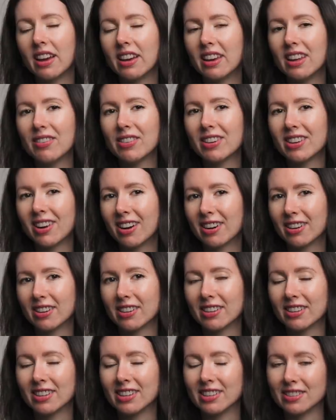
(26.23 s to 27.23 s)
And even
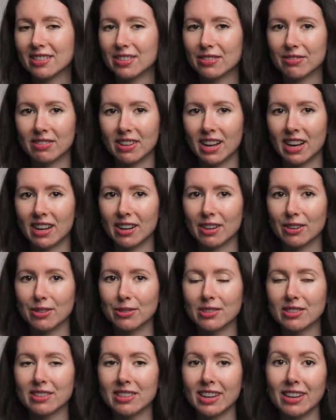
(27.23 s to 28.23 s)
harder is to flat
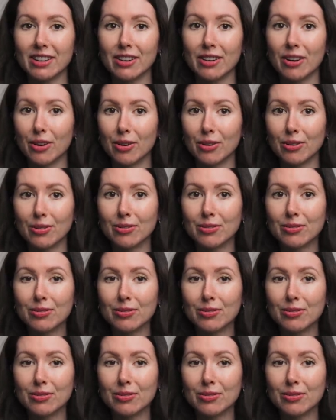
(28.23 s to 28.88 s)
out say no.